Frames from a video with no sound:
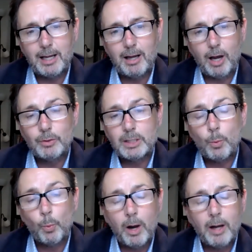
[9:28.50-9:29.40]
only
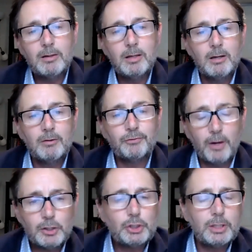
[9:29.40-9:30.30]
one
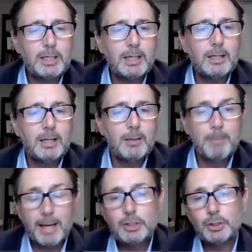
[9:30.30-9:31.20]
functioning
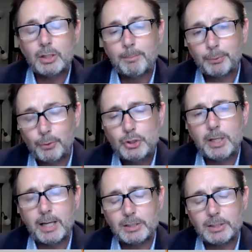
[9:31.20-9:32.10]
major
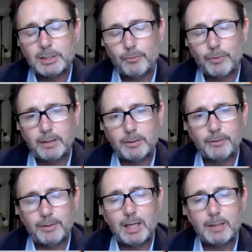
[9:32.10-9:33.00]
project on rare
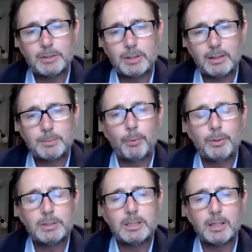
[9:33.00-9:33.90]
earth elements at this
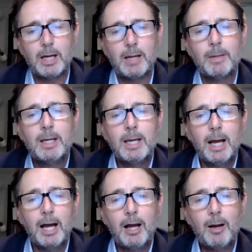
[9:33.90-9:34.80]
point in time.
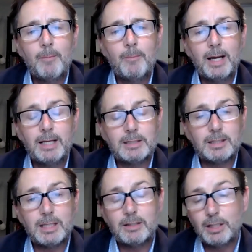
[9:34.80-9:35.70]
And it's
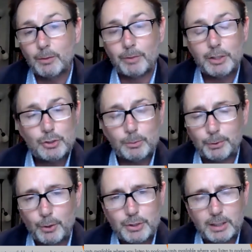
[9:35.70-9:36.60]
the original
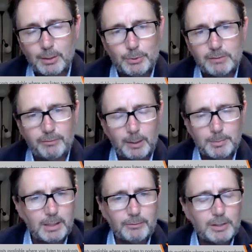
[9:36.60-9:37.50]
project that was developed
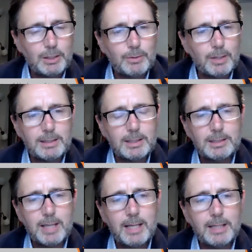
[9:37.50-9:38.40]
here in the United
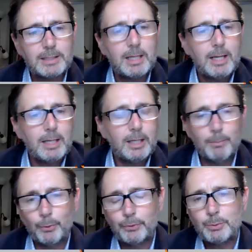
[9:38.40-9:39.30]
States, you know,
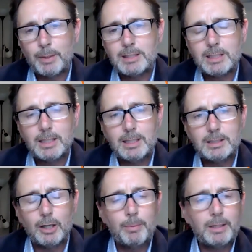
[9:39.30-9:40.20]
more than 20 years
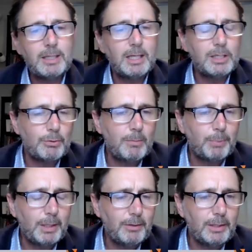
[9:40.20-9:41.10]
ago. But in the interim
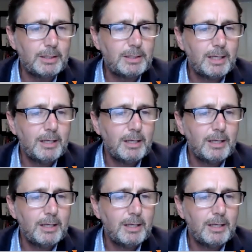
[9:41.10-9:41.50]
period,